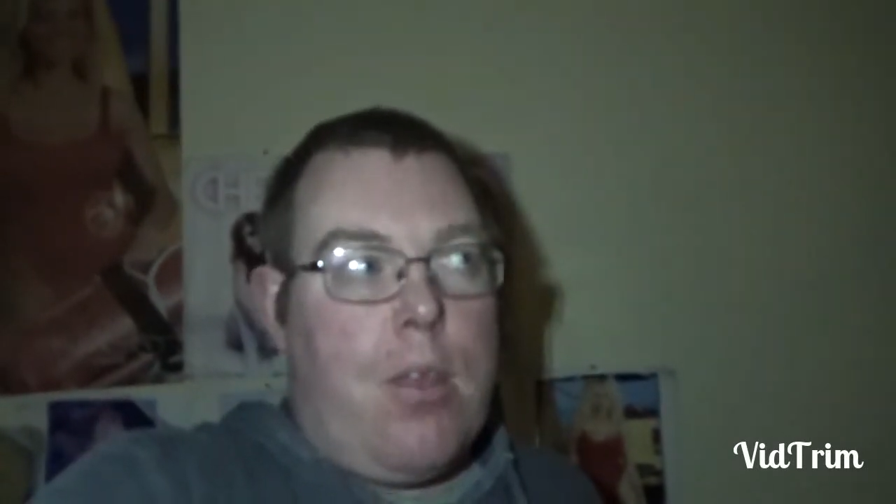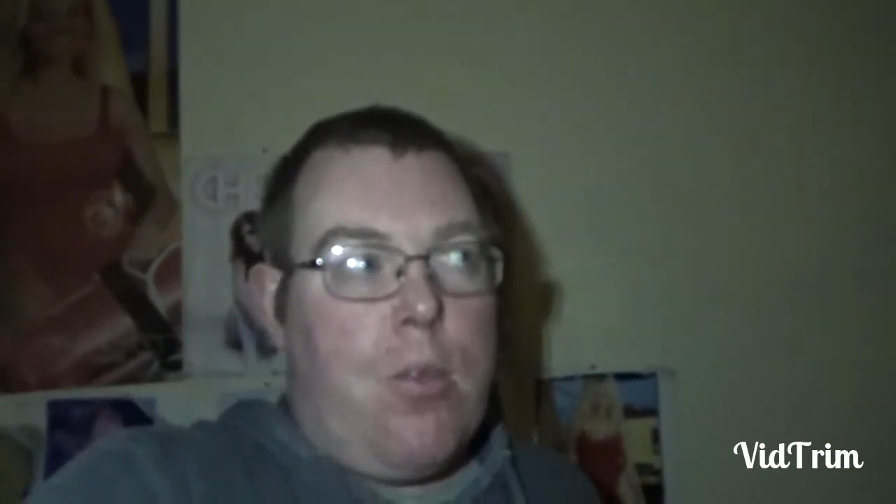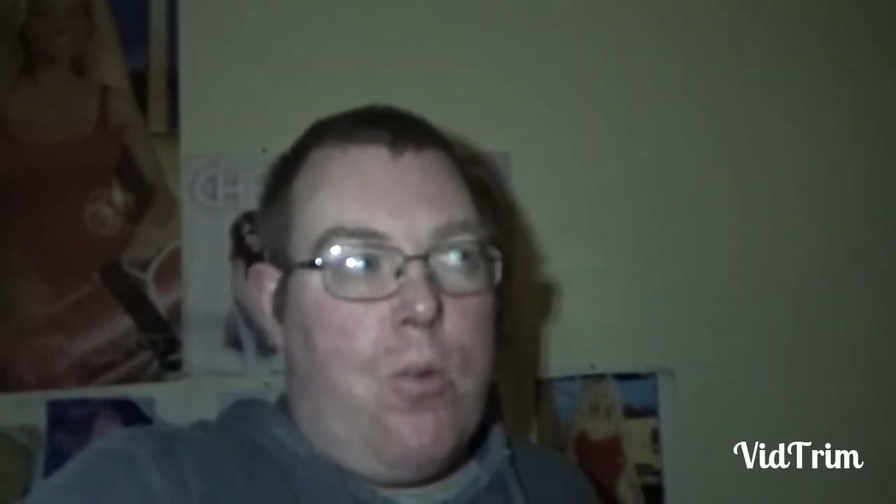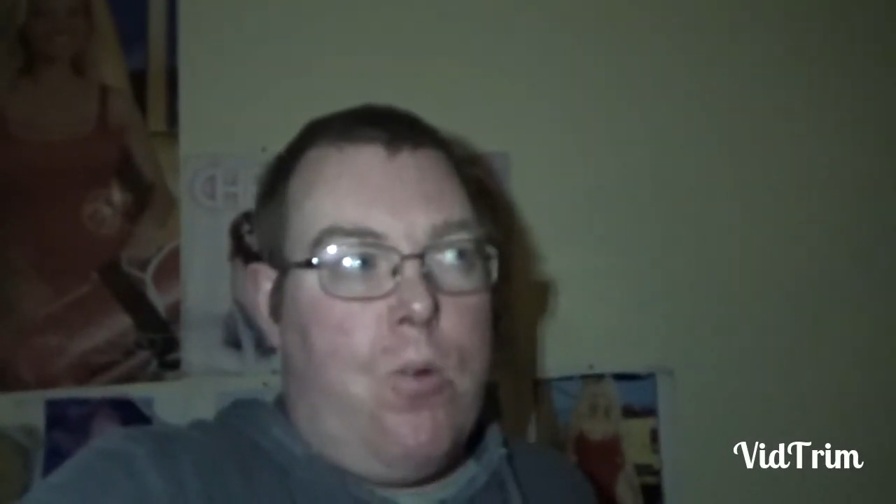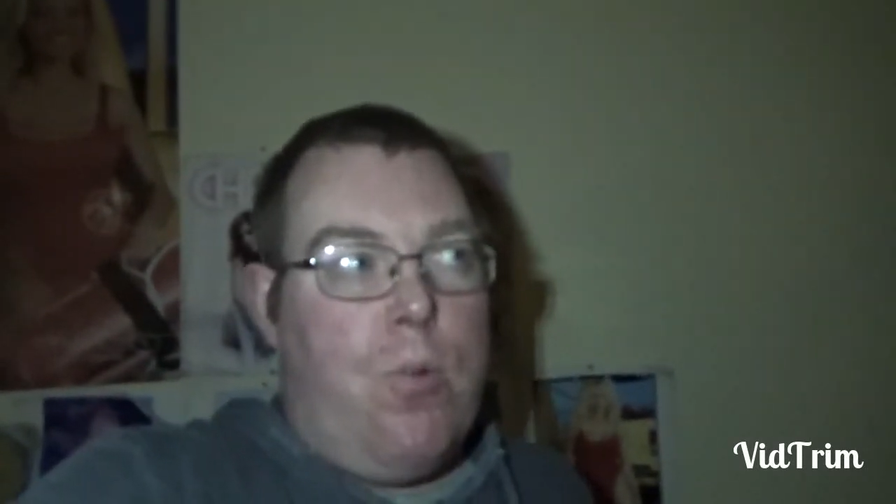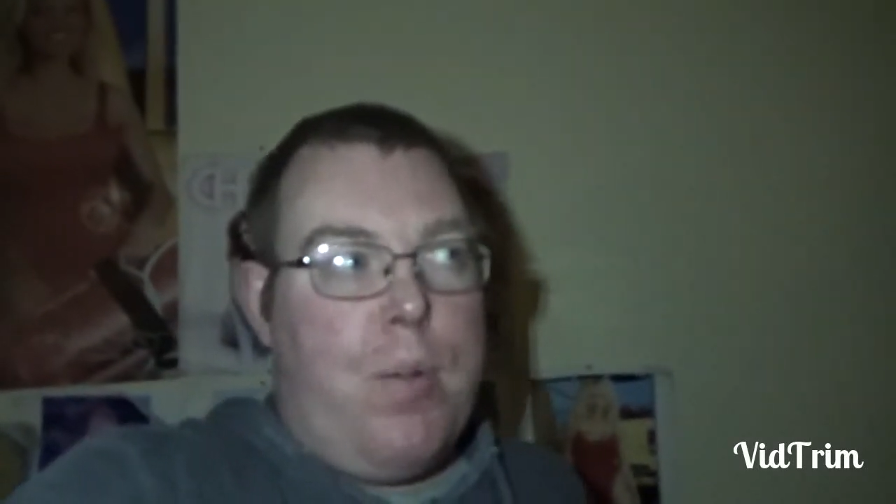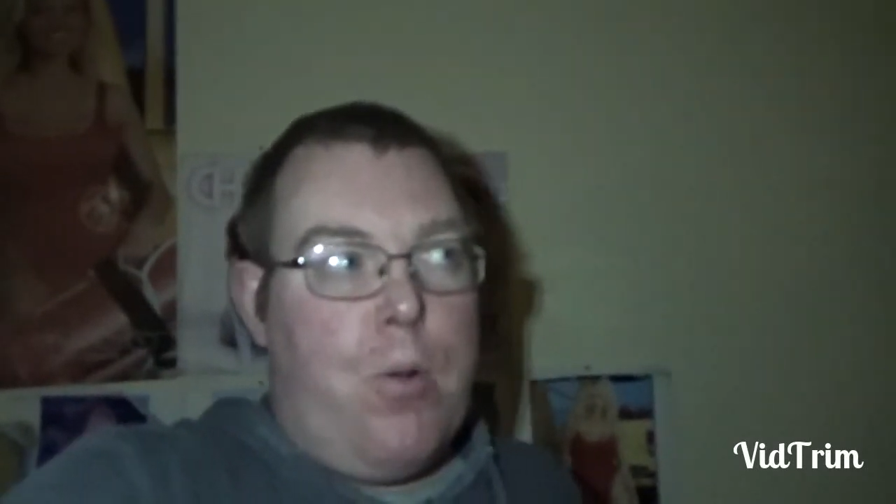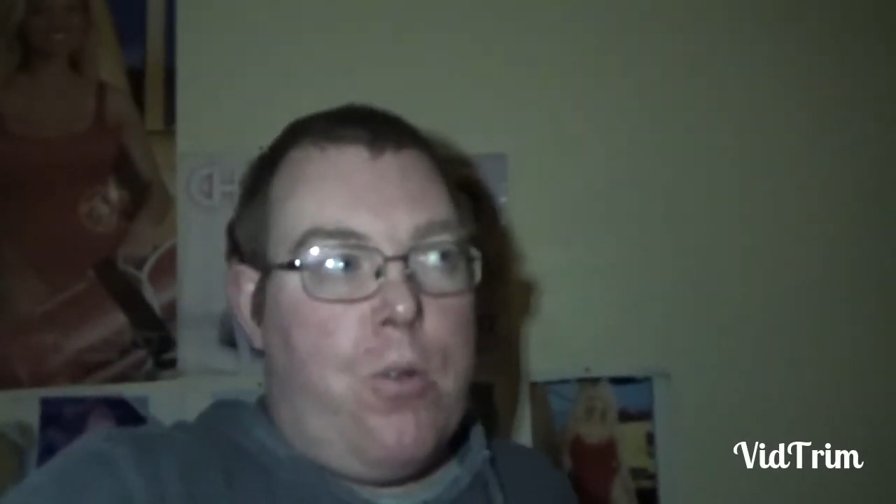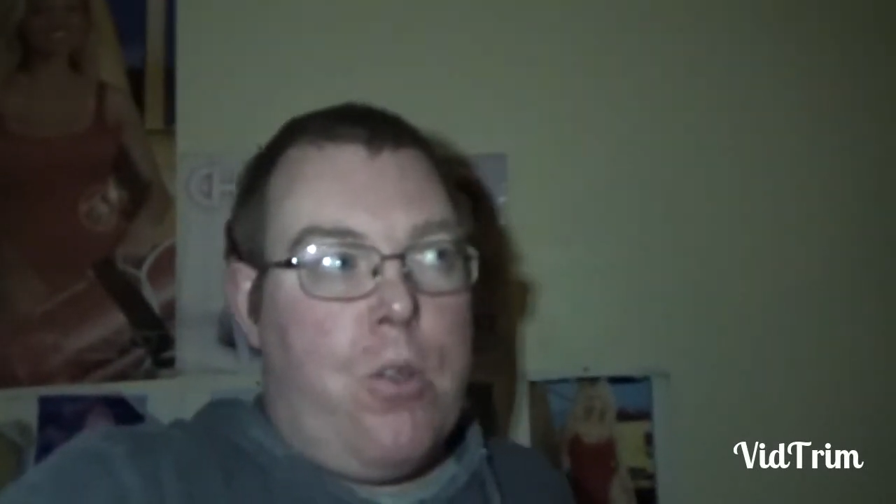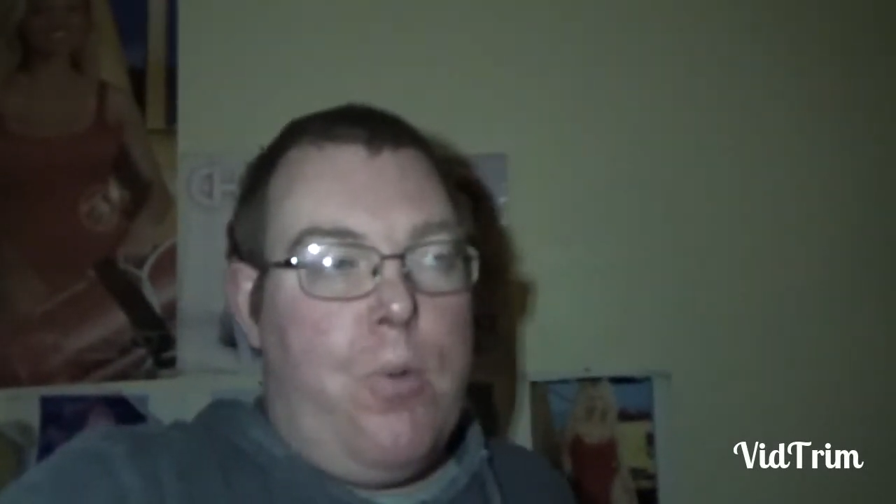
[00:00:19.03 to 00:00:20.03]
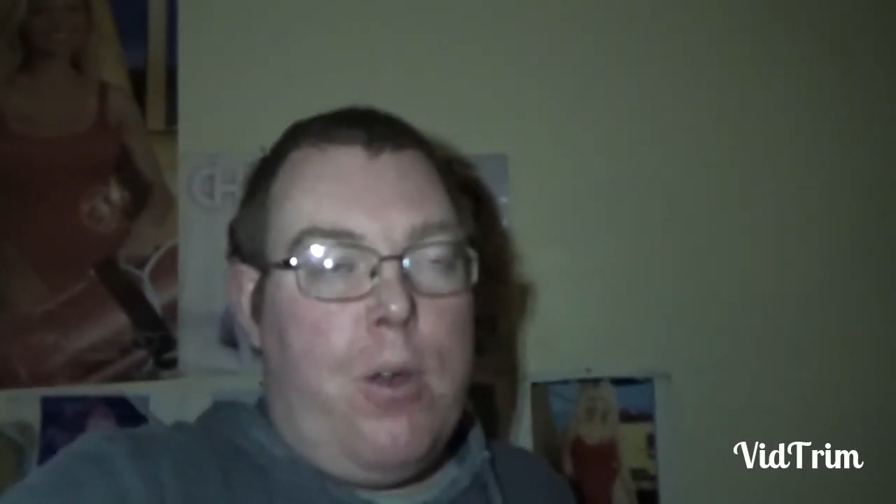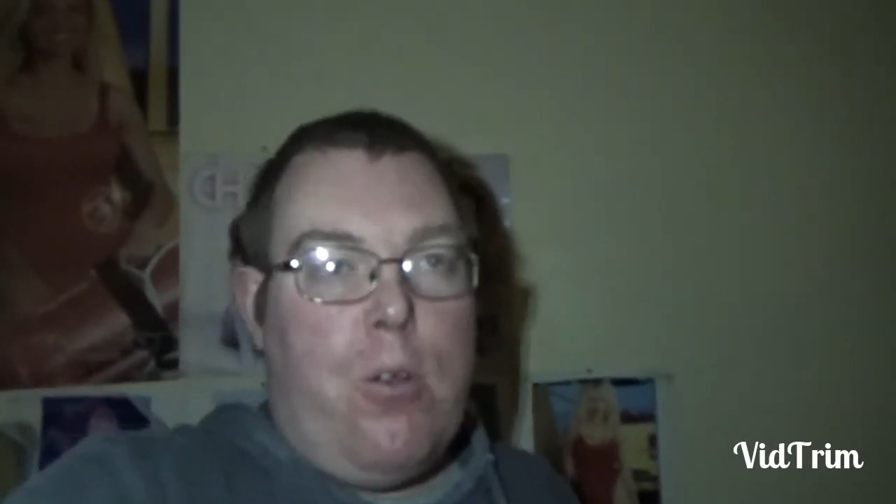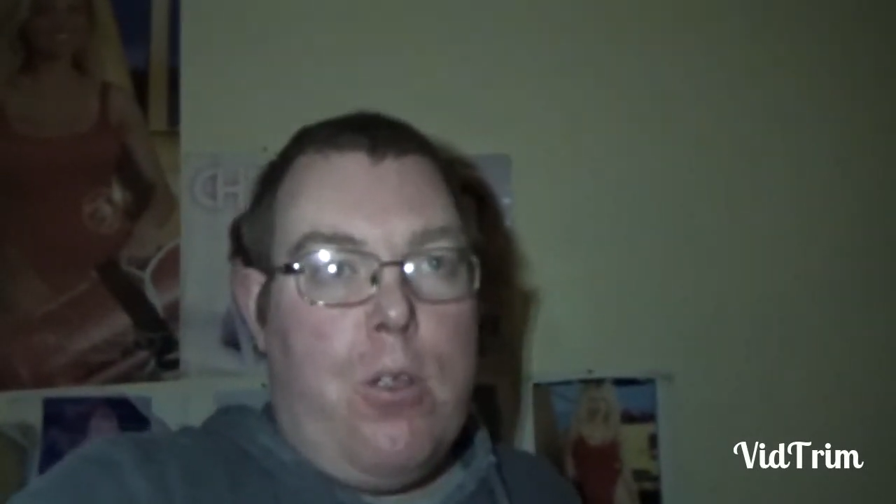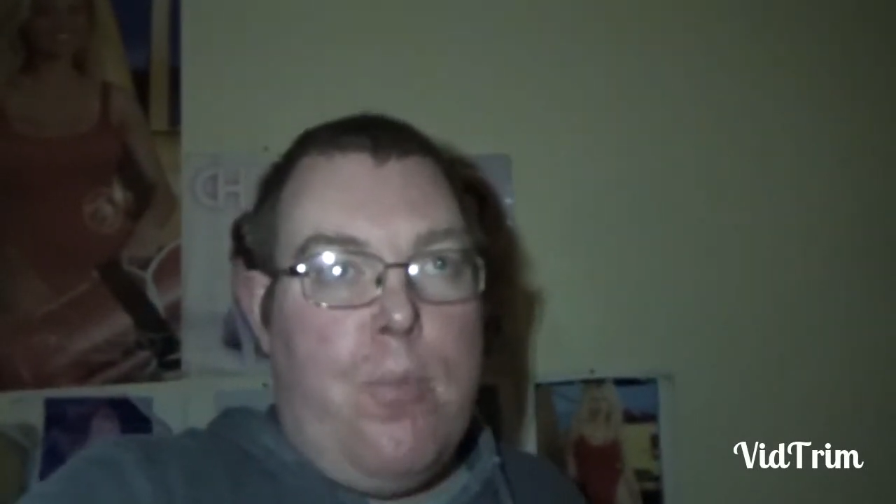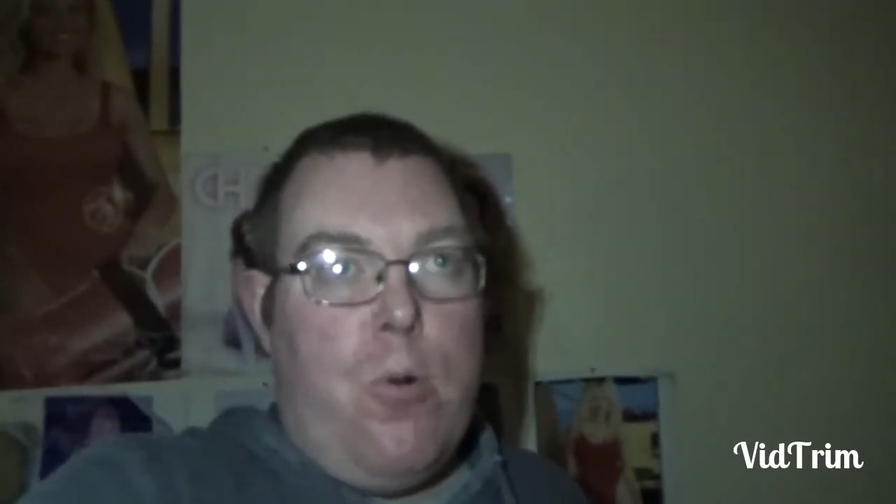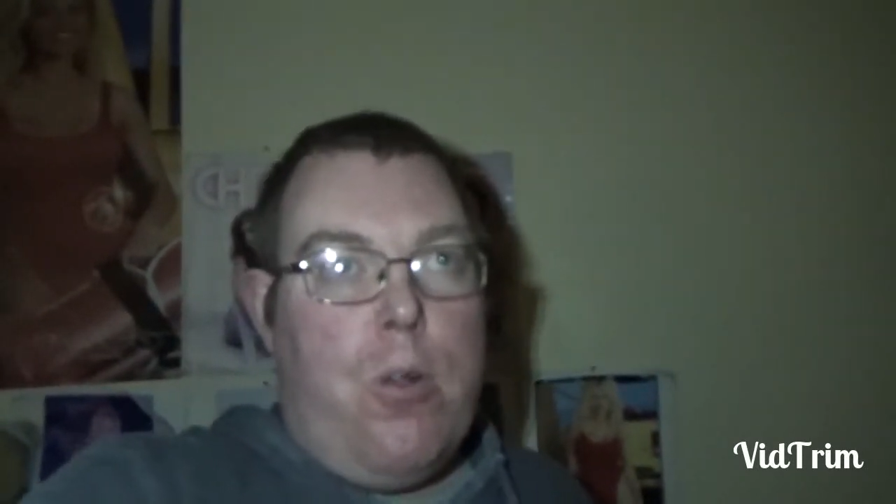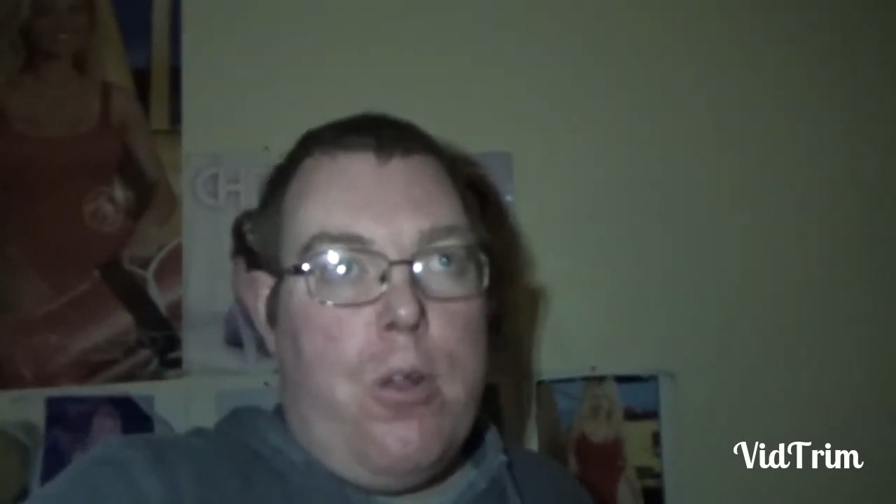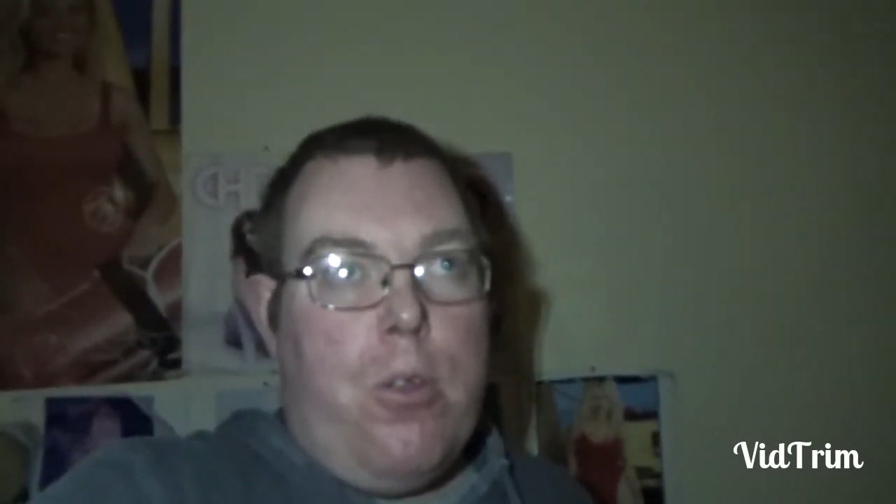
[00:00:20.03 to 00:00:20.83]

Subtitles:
so about 2 o'clock in the morning